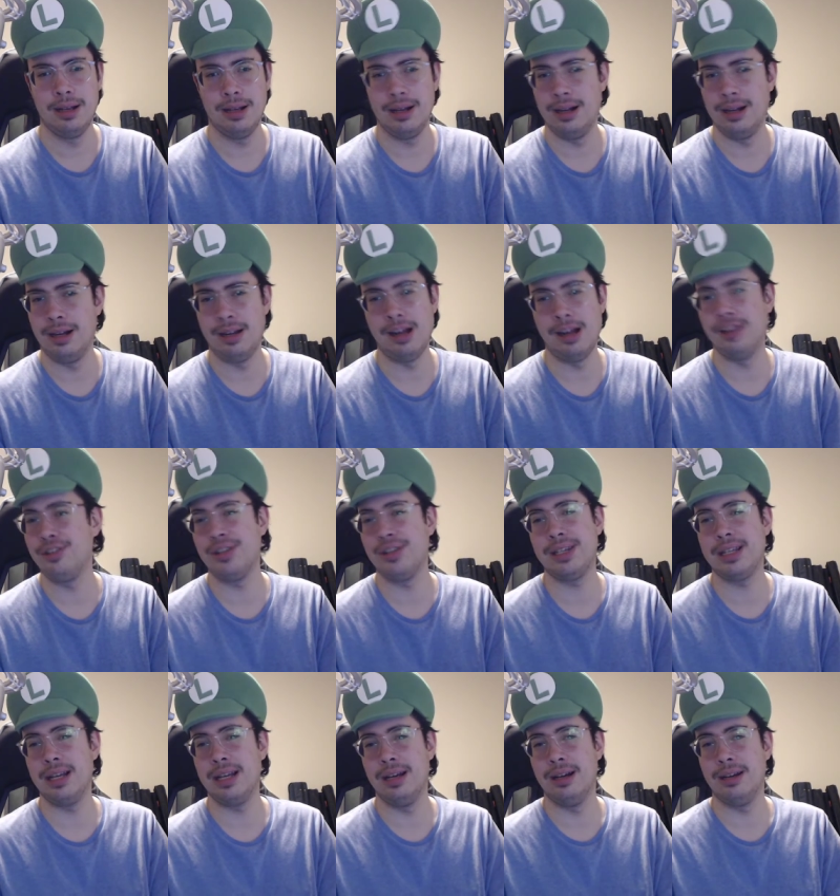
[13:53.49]
I'll, I'll
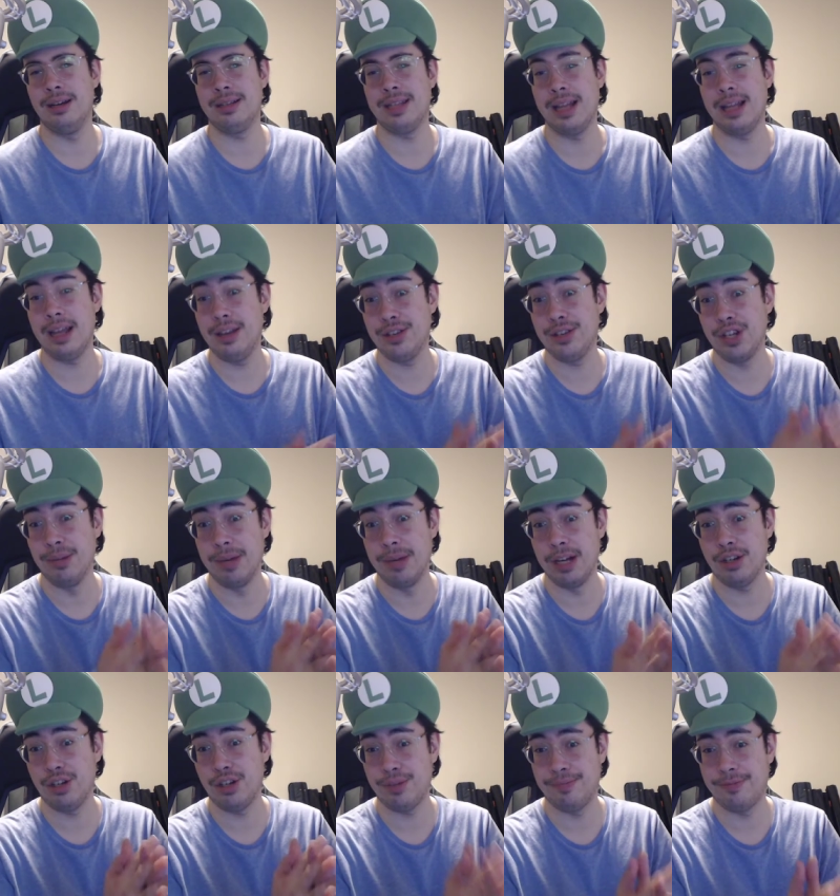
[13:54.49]
just uh, thank you so
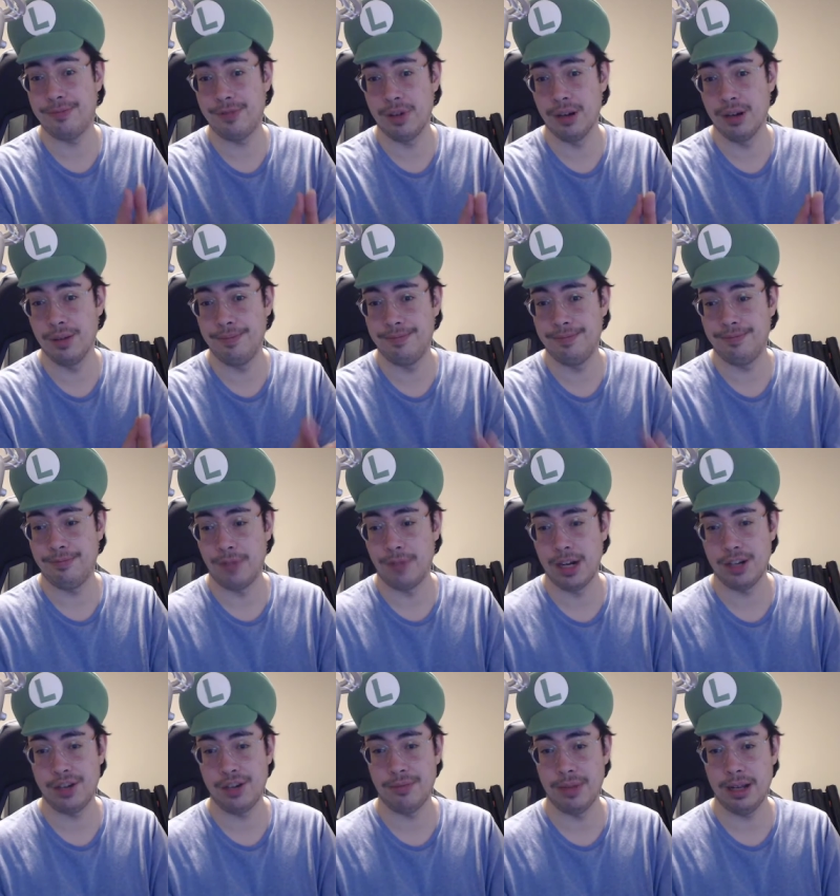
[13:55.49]
much for
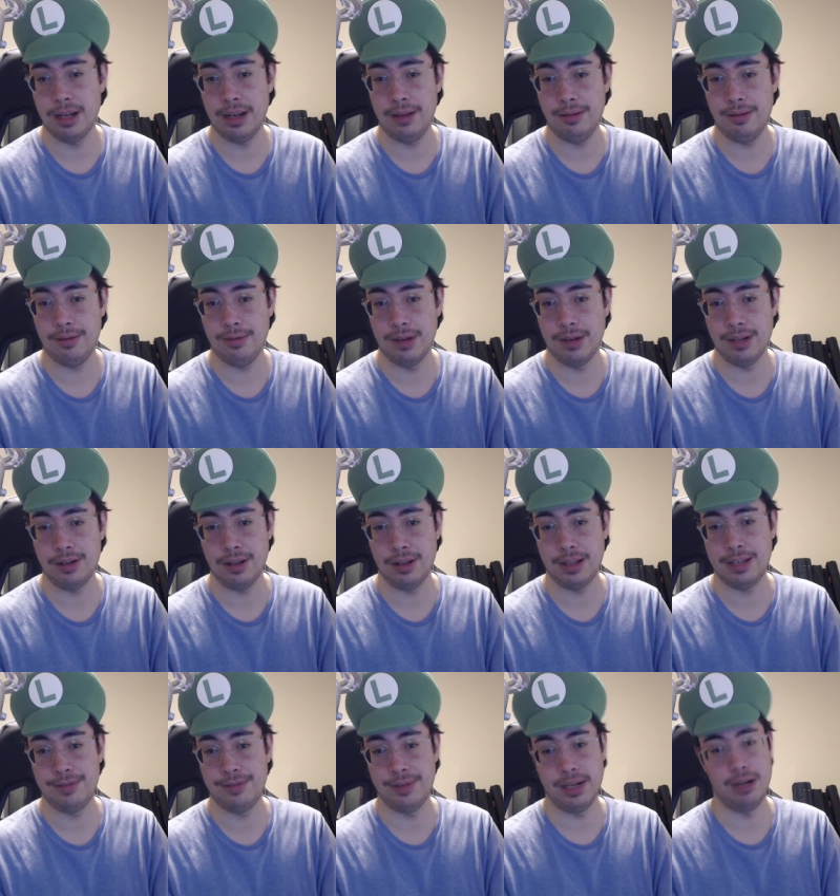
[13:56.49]
watching my watching
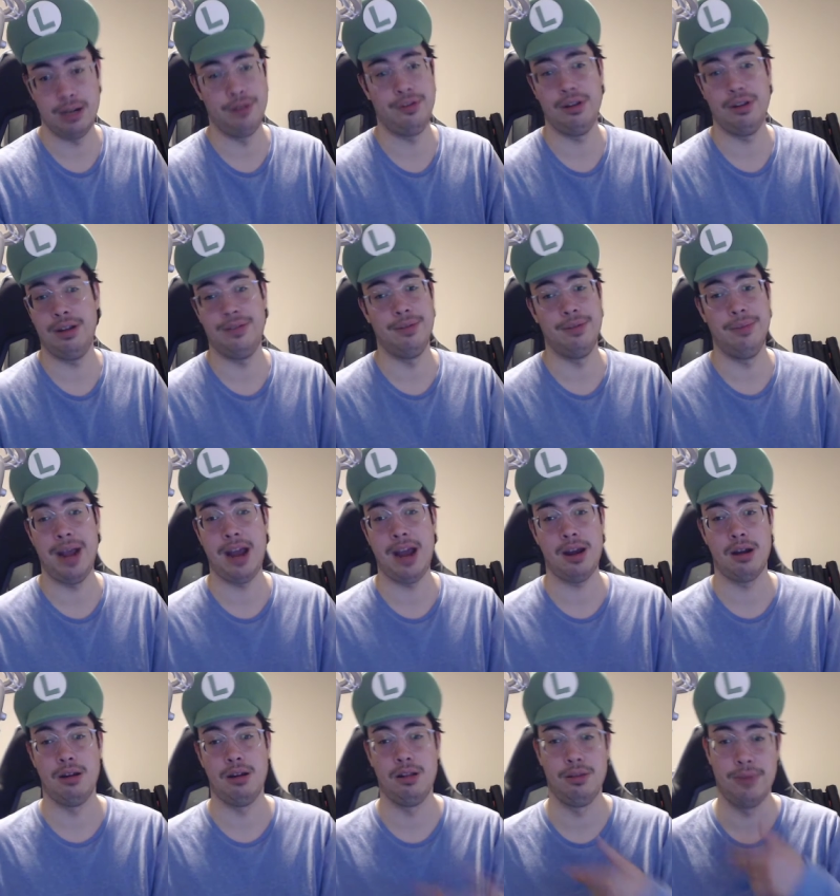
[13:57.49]
this video. If you even made it
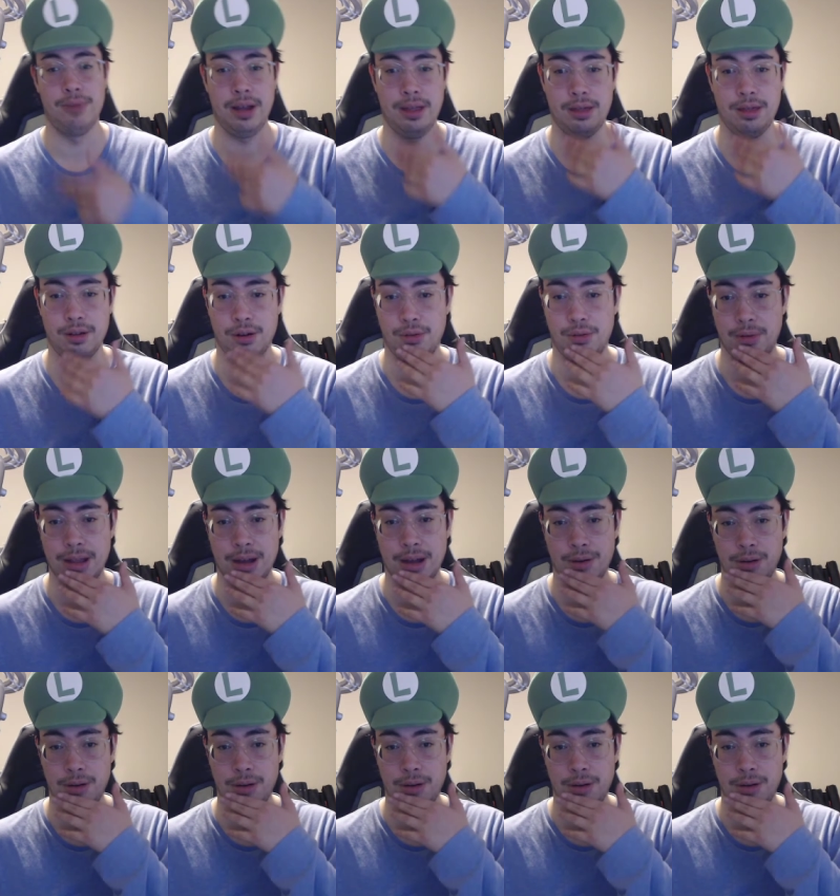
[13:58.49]
all the way through without